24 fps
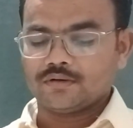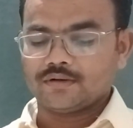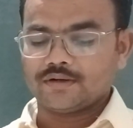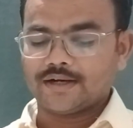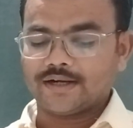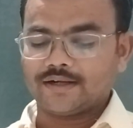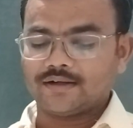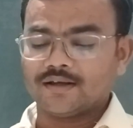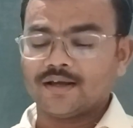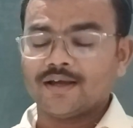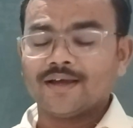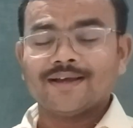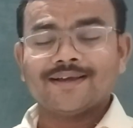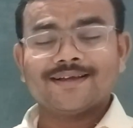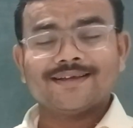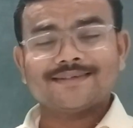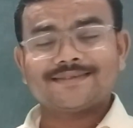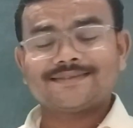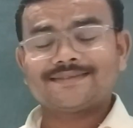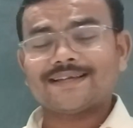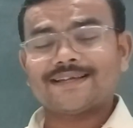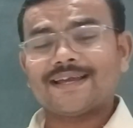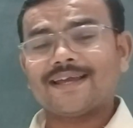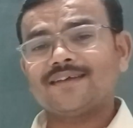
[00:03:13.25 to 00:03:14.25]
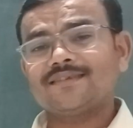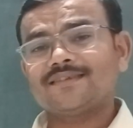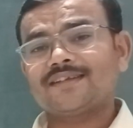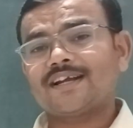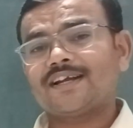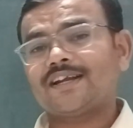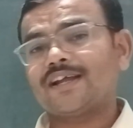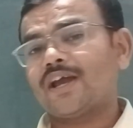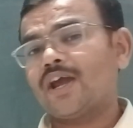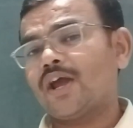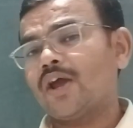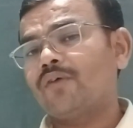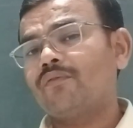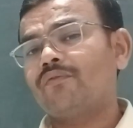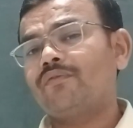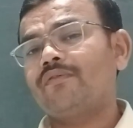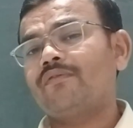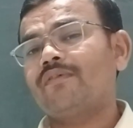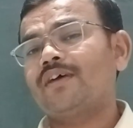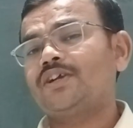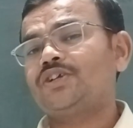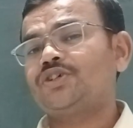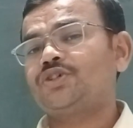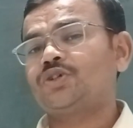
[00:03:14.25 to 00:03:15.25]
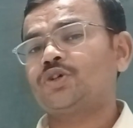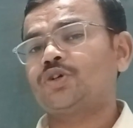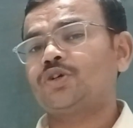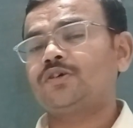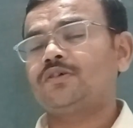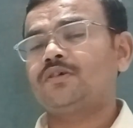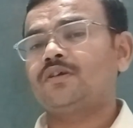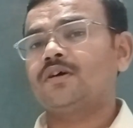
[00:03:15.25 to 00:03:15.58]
right? He's saying that everyone's